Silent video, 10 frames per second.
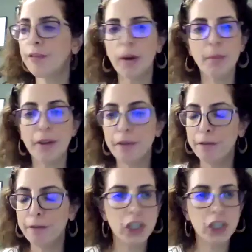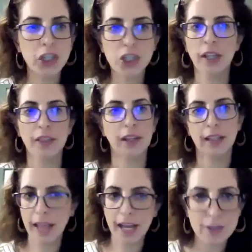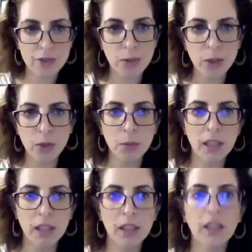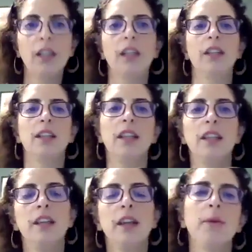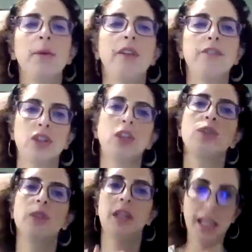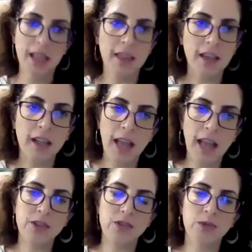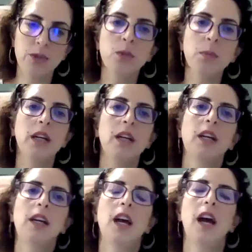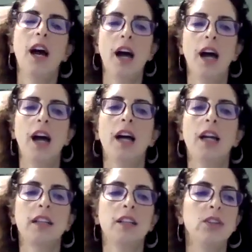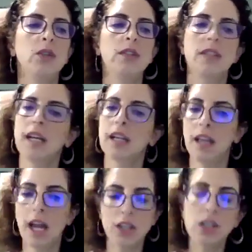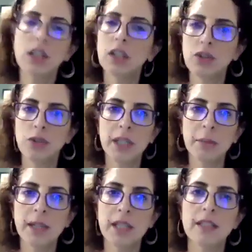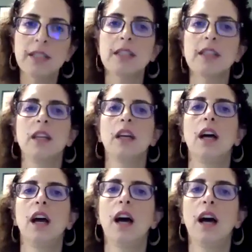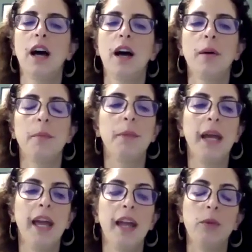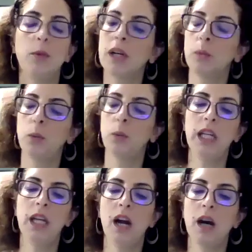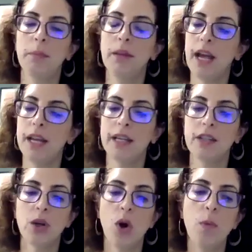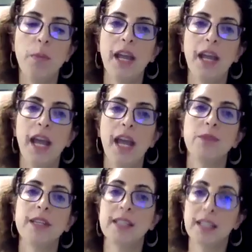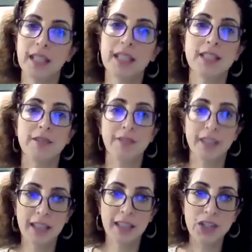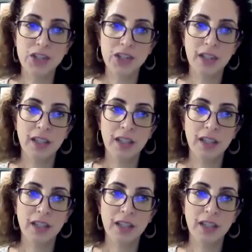from the furniture in the classroom to the number of children in the classroom, to psychological treatments. And we are planning to open a resilience village,